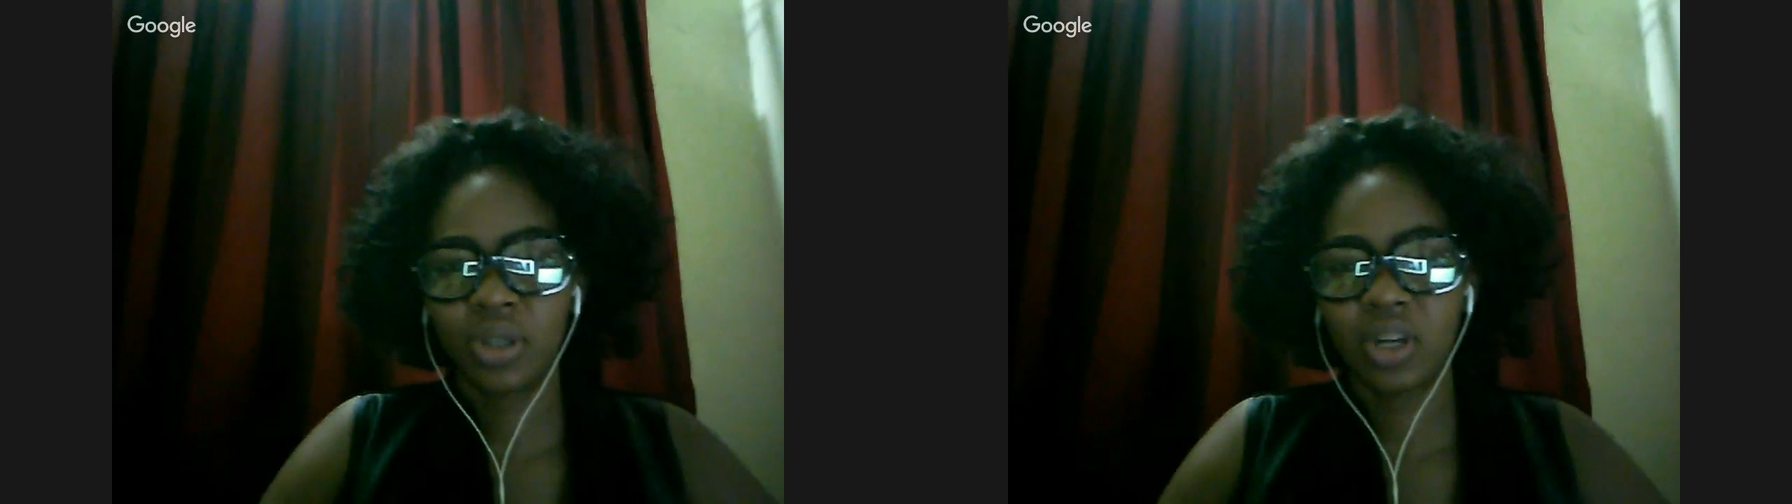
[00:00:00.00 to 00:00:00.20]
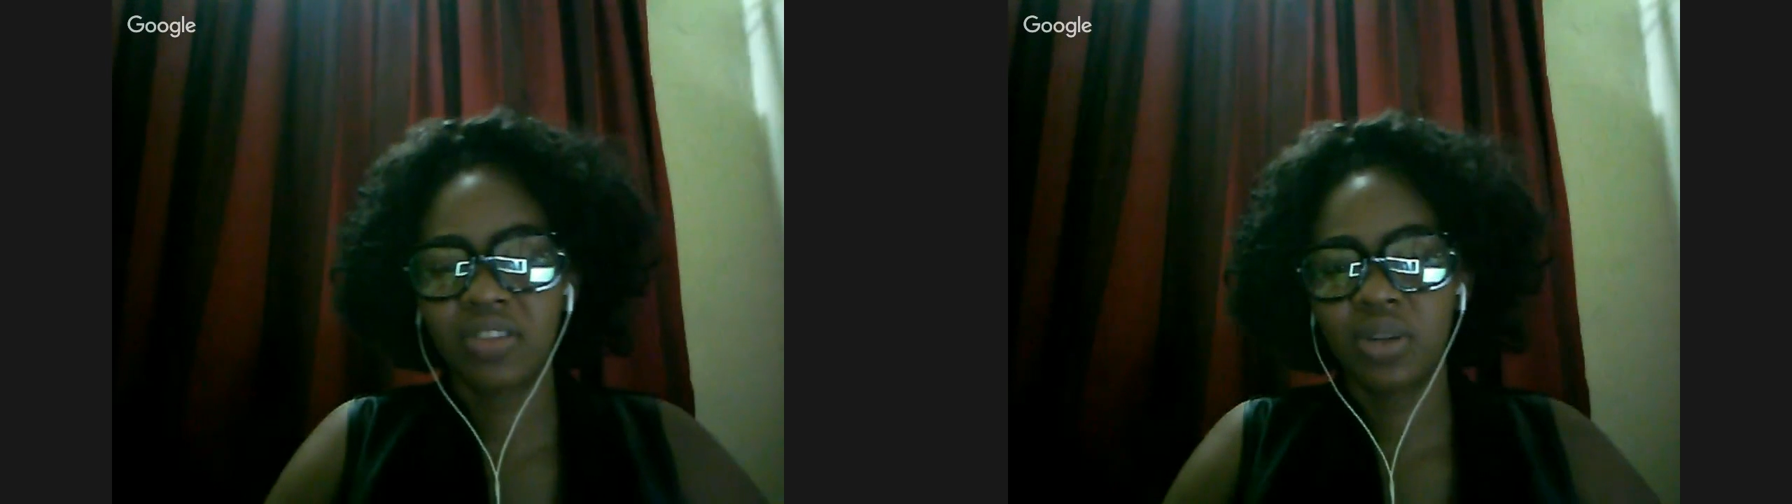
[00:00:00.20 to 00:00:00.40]

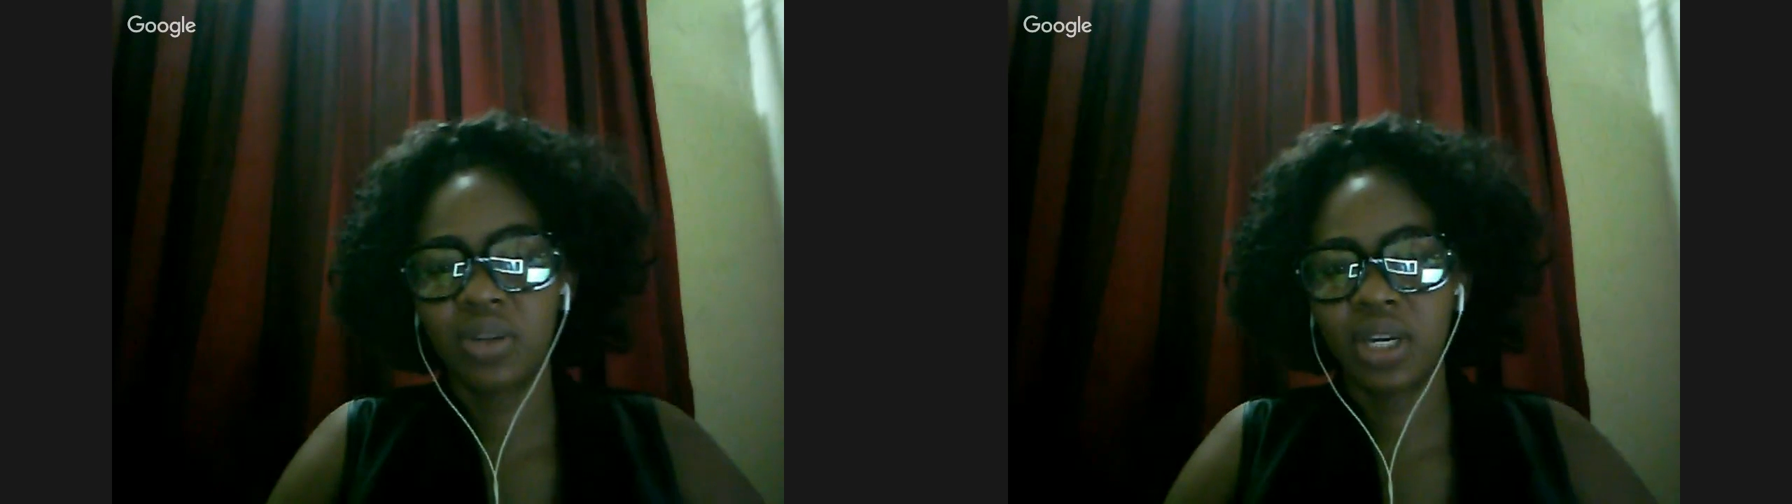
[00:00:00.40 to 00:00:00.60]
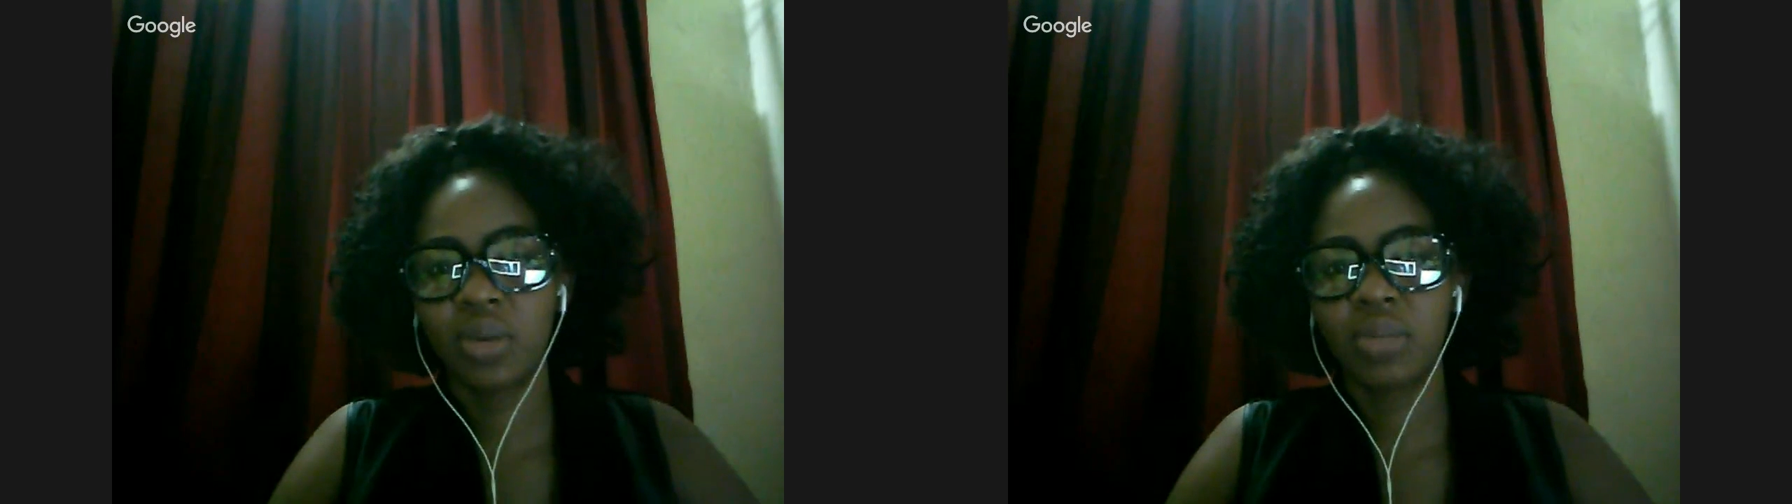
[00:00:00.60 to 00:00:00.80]
having you
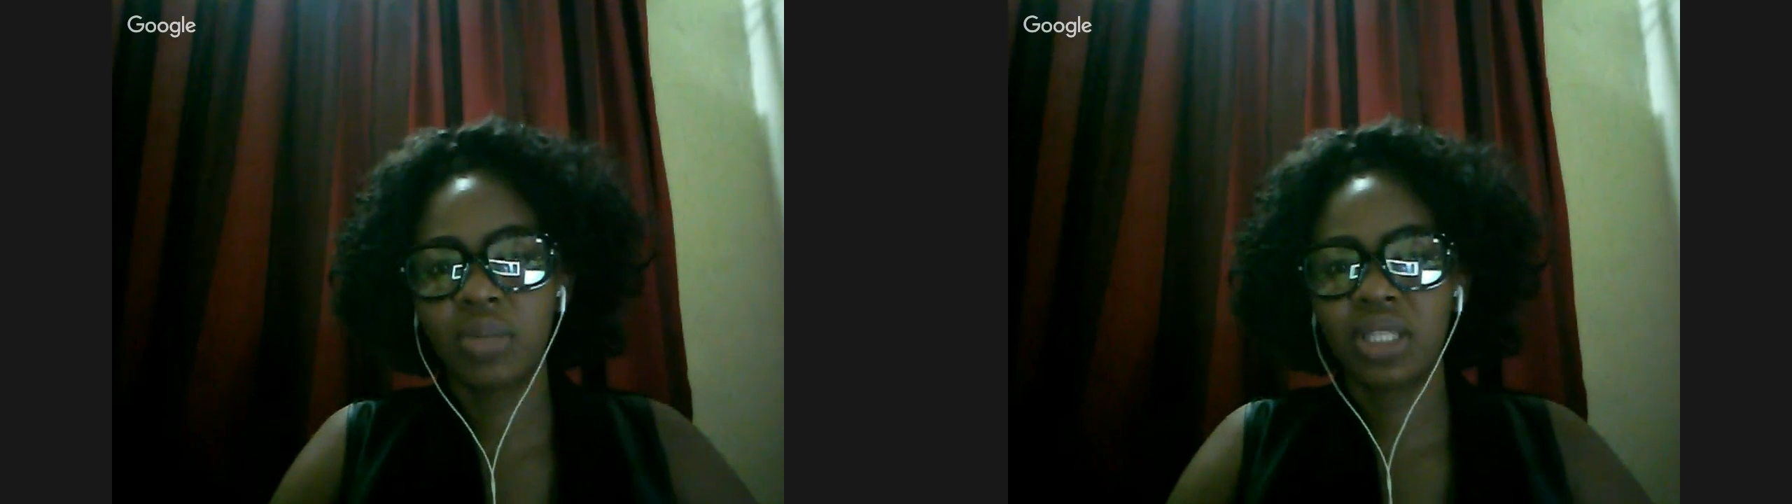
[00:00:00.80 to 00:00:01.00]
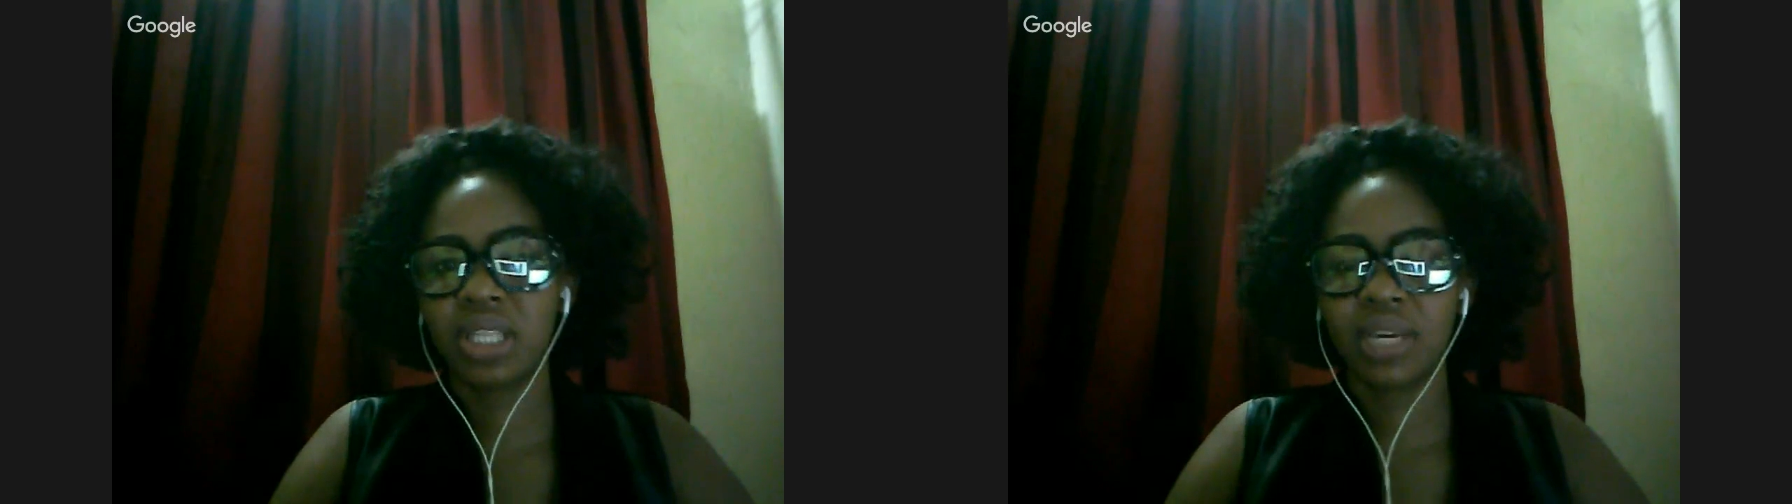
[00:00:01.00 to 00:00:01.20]
here with me
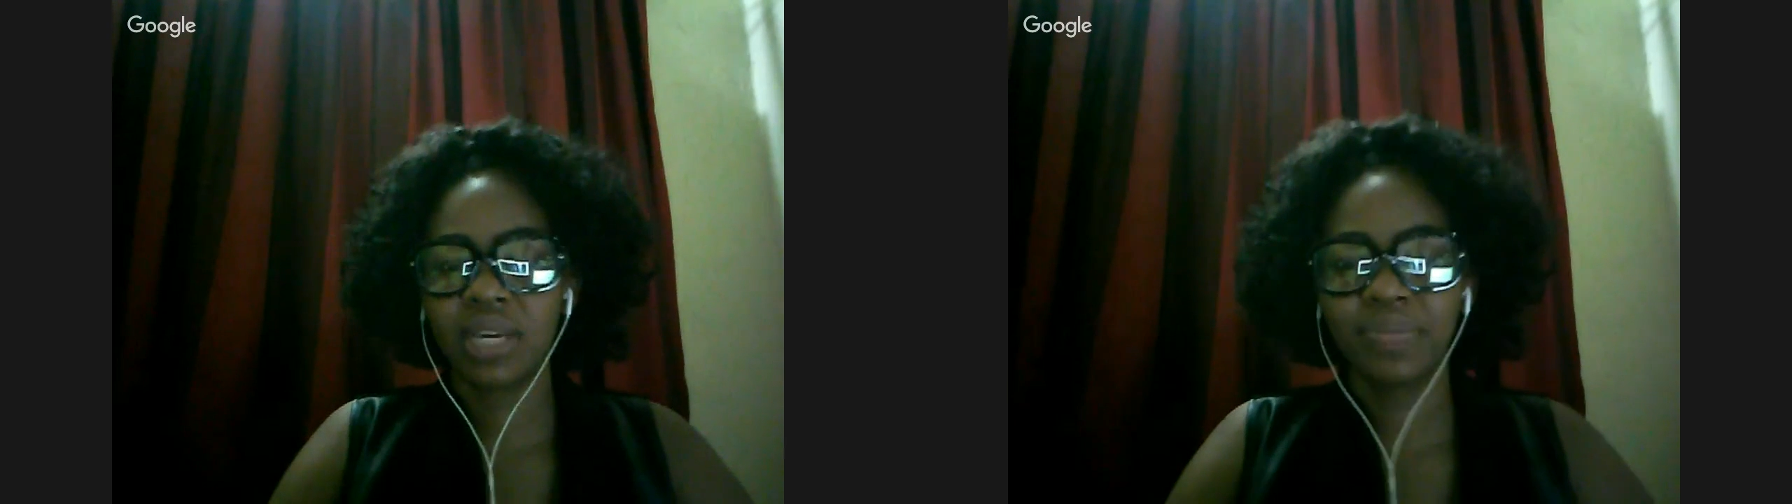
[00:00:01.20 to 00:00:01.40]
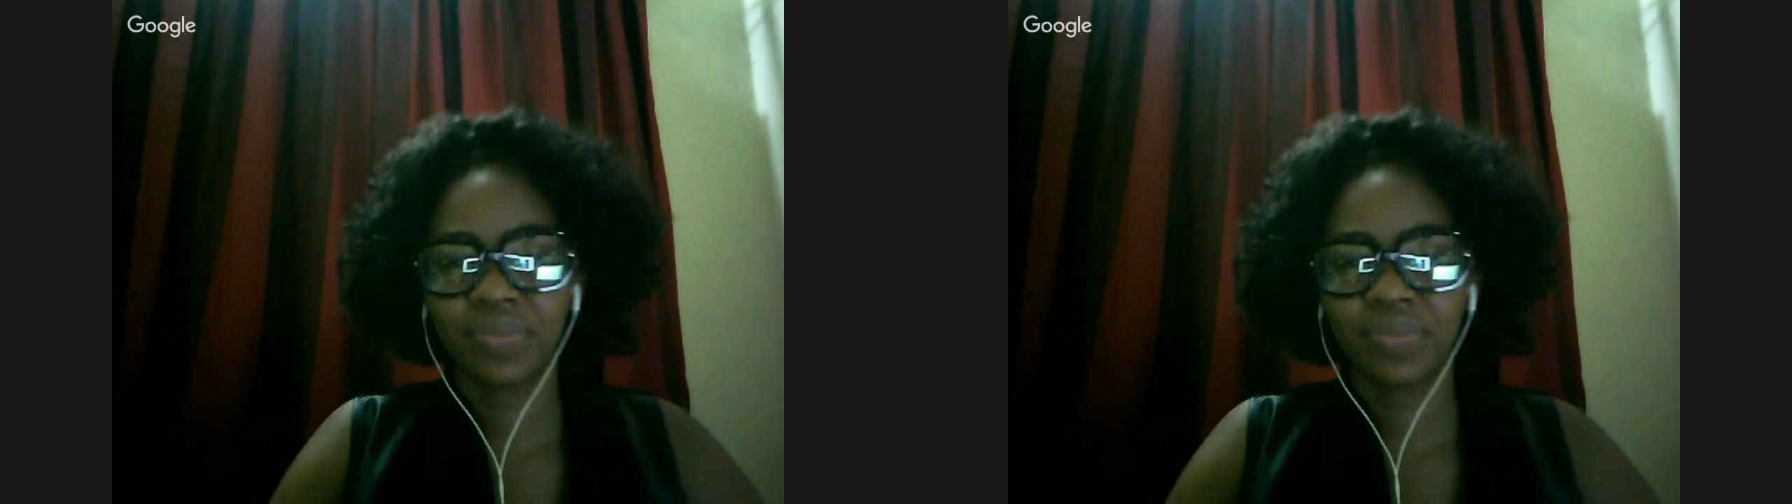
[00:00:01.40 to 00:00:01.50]
today.